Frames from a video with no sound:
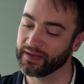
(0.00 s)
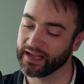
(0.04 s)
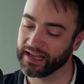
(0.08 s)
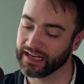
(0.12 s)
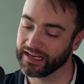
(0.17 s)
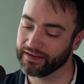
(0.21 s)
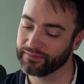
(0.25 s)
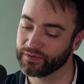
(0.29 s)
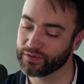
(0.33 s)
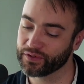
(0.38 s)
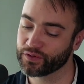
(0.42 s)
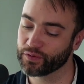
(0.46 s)

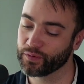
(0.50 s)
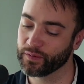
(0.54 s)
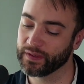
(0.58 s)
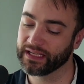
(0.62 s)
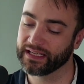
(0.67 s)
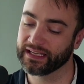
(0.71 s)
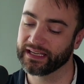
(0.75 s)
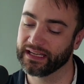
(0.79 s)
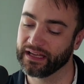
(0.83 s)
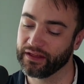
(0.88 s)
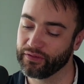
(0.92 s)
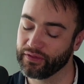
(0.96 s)
And if you
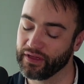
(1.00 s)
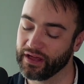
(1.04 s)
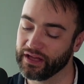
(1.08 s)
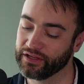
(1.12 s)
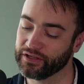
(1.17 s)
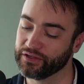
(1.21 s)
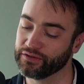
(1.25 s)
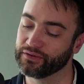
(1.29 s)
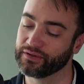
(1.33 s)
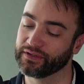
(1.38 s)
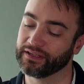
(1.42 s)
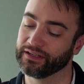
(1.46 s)
tweak it,
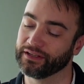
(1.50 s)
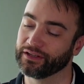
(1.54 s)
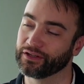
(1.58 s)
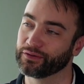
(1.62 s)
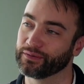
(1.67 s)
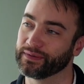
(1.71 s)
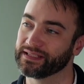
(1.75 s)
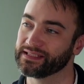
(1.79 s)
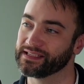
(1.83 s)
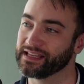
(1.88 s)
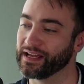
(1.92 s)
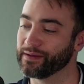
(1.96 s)
then you can
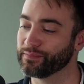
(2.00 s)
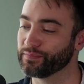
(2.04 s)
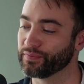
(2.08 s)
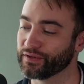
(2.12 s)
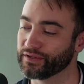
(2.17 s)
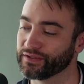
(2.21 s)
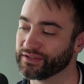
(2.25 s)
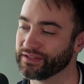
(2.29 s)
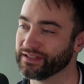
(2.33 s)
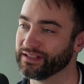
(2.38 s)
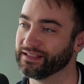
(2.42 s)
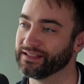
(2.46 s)
increase that
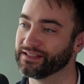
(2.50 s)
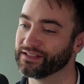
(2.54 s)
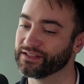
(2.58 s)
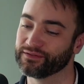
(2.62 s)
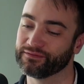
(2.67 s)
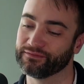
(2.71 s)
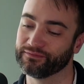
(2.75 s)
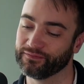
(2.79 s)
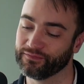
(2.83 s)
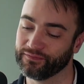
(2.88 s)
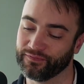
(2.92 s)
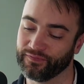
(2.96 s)

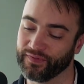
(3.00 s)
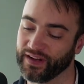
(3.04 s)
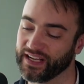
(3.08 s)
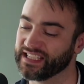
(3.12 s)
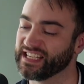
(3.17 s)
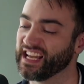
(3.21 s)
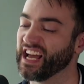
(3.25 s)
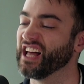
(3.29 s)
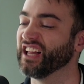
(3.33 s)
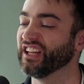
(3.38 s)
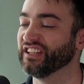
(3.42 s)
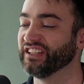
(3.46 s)
person's
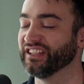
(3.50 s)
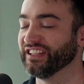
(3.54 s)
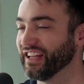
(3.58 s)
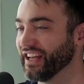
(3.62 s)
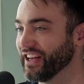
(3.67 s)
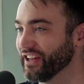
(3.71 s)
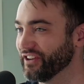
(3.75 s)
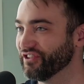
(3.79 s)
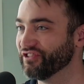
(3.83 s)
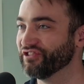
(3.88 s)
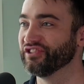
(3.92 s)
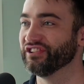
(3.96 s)
vitality,
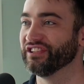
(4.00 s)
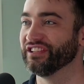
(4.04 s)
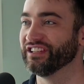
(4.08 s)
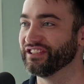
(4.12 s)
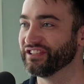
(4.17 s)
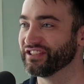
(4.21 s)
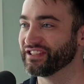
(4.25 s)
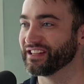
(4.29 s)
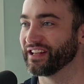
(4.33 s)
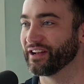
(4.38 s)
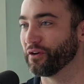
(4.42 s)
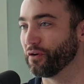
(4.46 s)
energy,
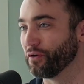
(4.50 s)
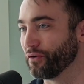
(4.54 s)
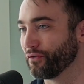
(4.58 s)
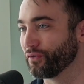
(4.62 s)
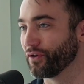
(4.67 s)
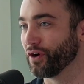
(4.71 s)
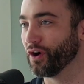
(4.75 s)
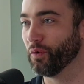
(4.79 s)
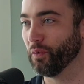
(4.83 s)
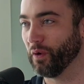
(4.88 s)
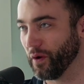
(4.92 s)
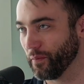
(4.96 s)
just like
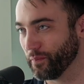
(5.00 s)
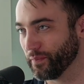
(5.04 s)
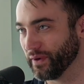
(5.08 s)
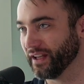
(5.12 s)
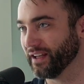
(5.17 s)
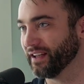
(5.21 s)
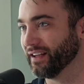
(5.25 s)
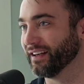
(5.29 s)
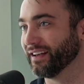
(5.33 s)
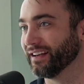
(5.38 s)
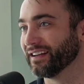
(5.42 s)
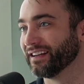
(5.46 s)
overall
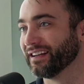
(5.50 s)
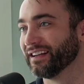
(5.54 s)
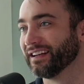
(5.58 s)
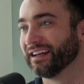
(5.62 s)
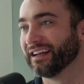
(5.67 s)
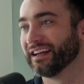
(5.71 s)
well-being.